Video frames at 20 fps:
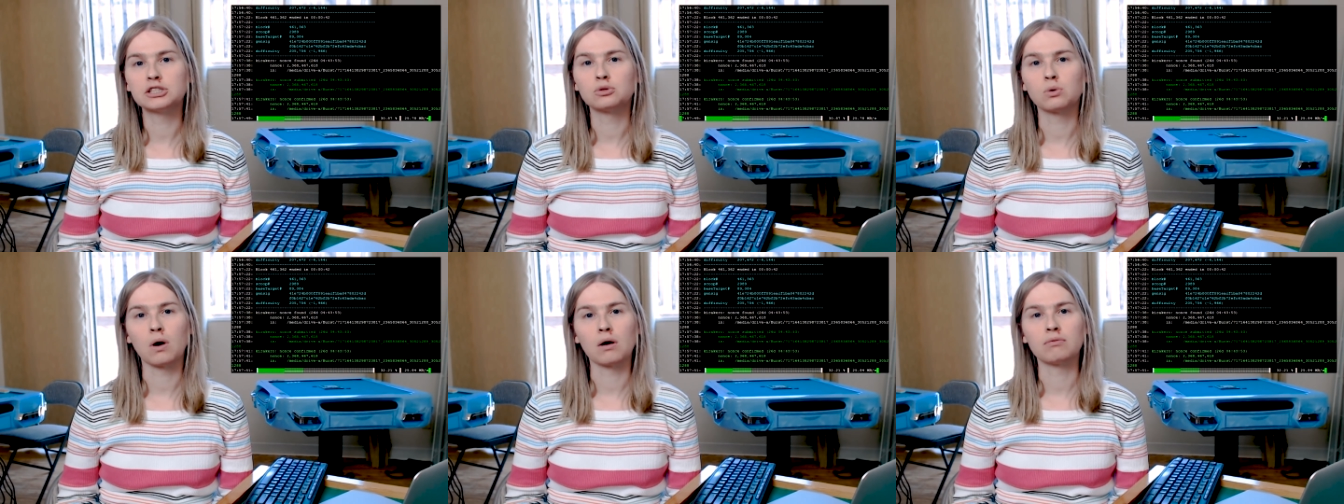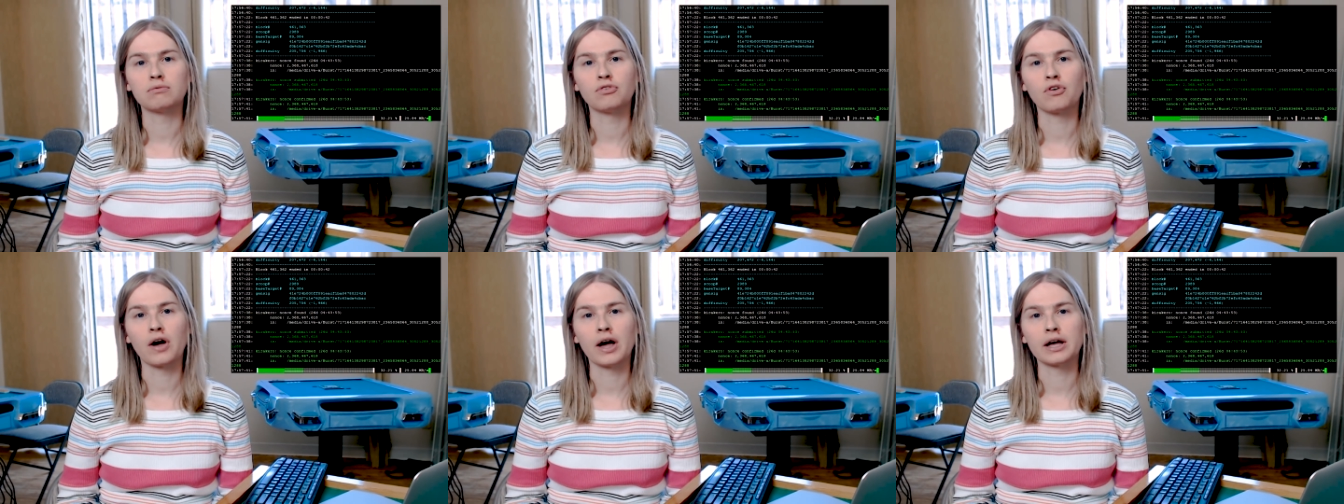
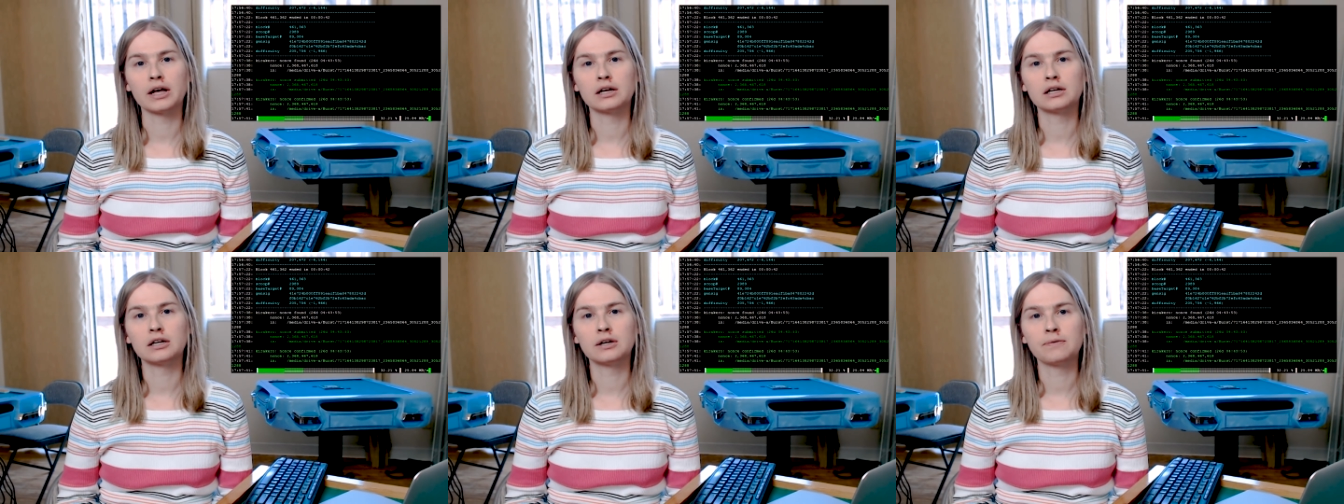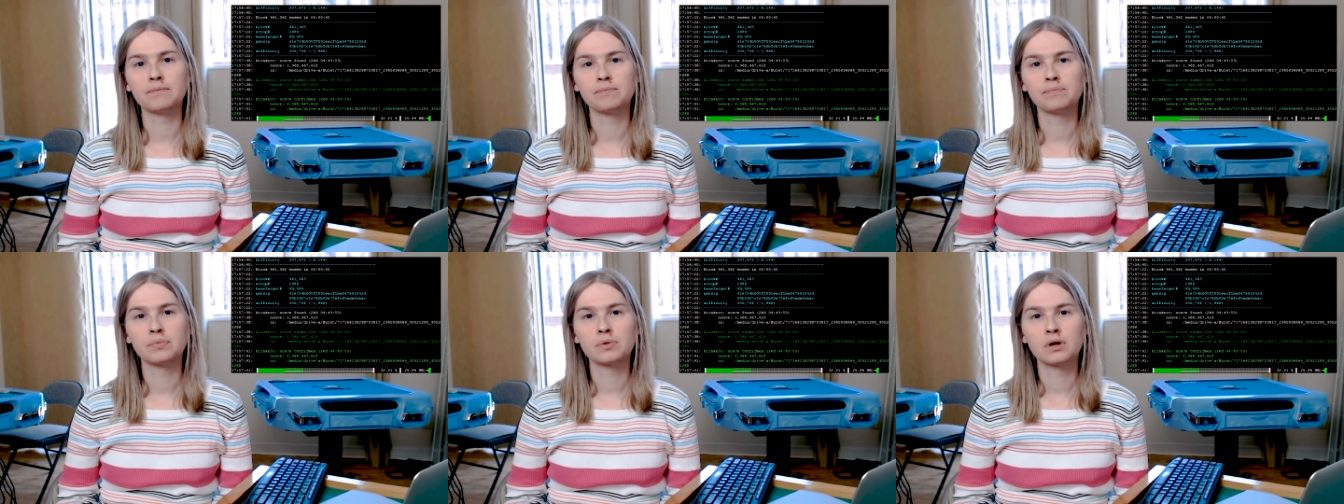swap
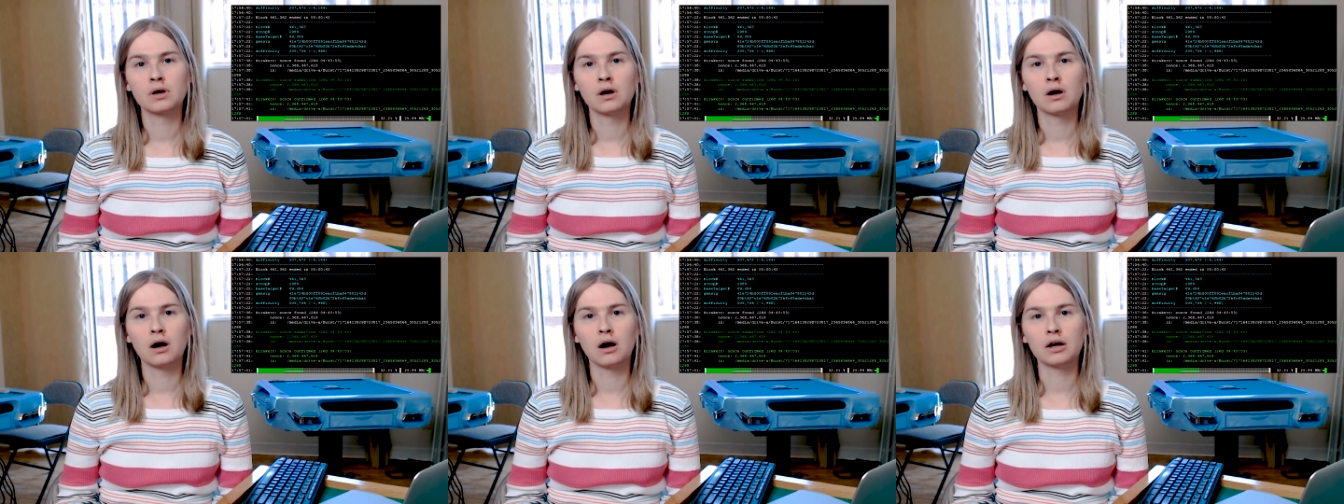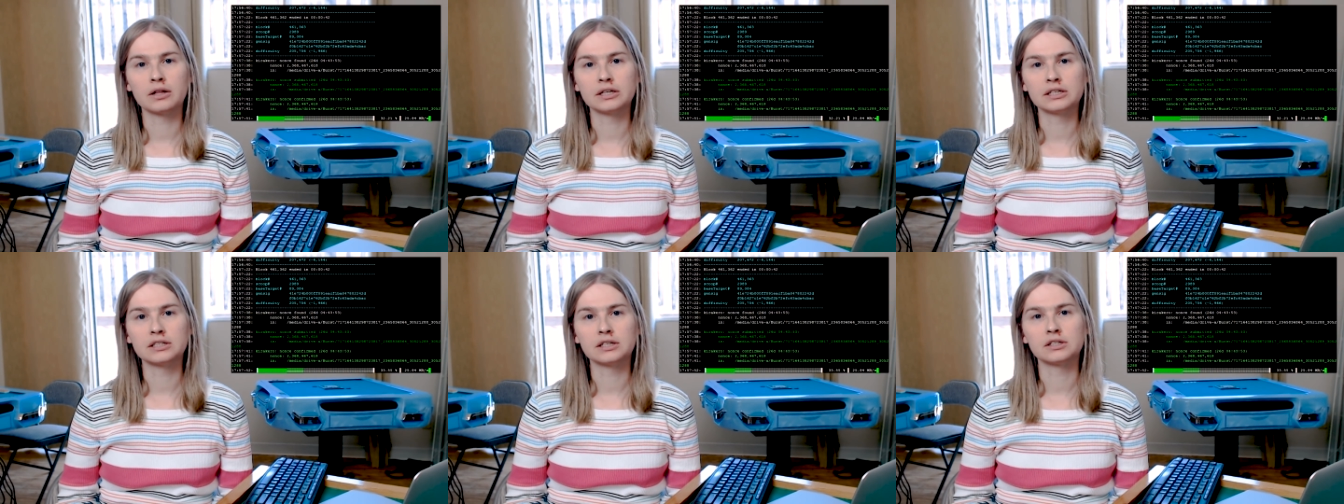file
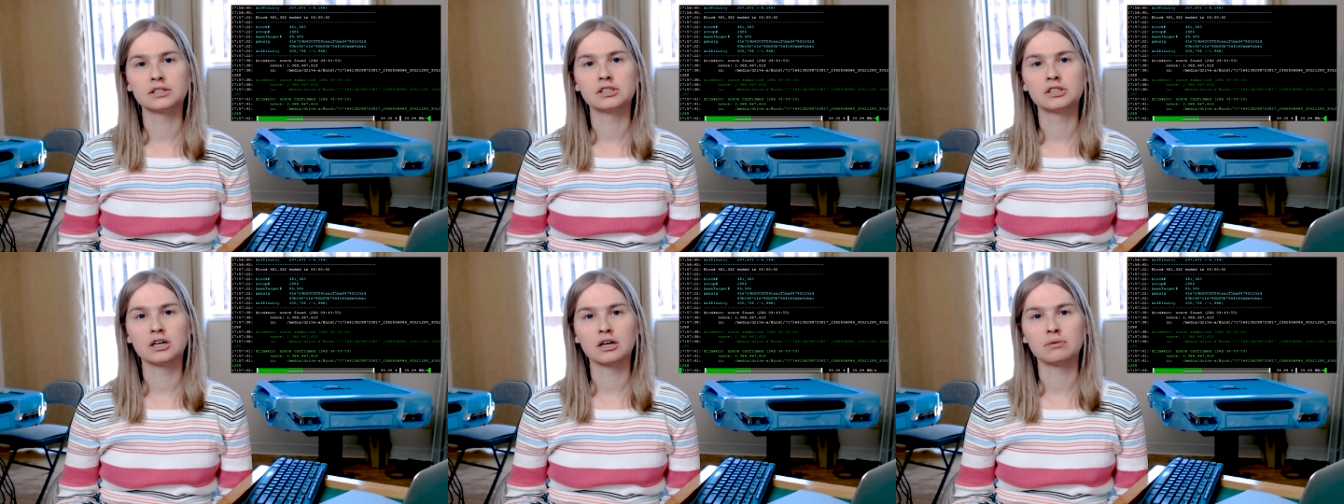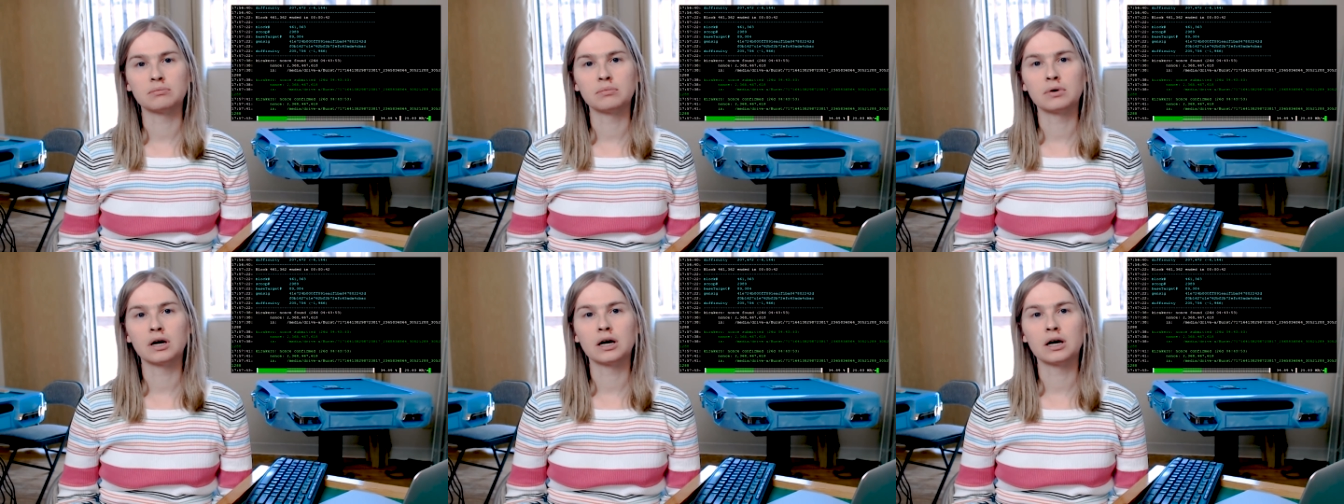on the system